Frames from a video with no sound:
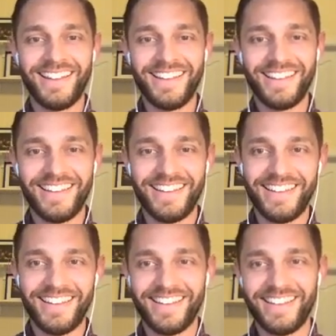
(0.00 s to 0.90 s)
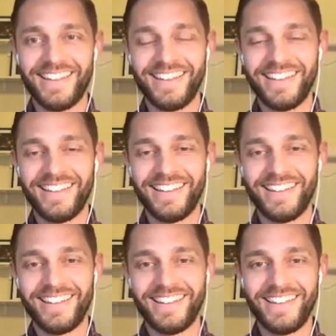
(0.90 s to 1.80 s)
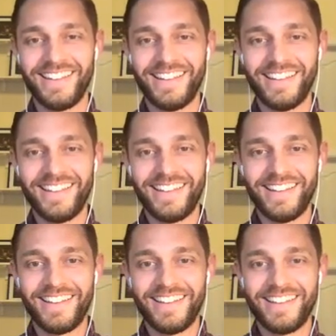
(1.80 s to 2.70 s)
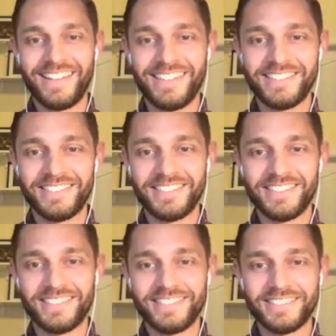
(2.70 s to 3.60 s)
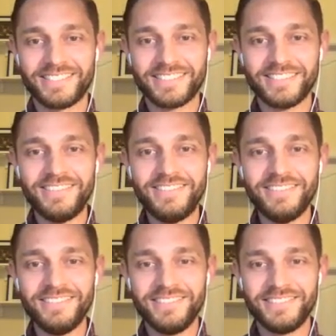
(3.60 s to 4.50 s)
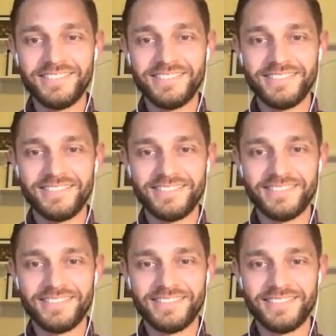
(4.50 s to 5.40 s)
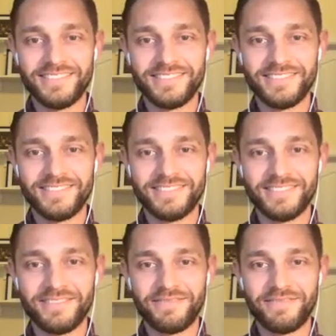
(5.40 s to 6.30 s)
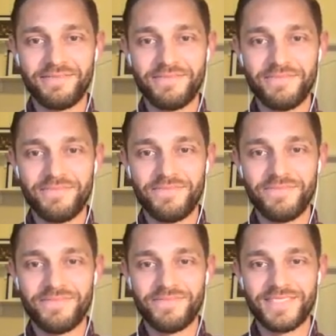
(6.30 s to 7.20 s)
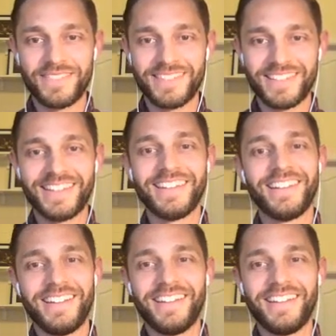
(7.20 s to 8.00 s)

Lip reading: The person shown says nothing.